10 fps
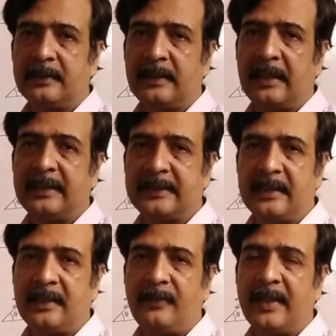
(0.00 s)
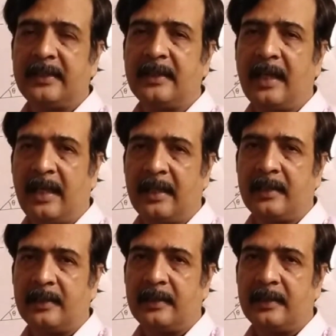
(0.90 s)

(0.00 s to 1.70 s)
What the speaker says: the resultant vector R